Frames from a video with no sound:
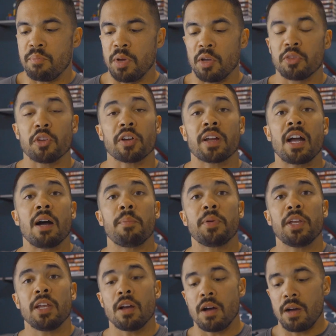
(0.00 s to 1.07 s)
built their
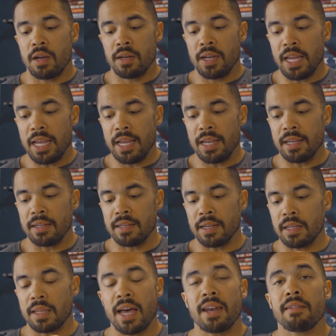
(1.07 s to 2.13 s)
company on. And
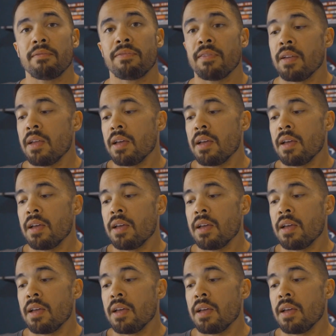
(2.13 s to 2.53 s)
a lot of,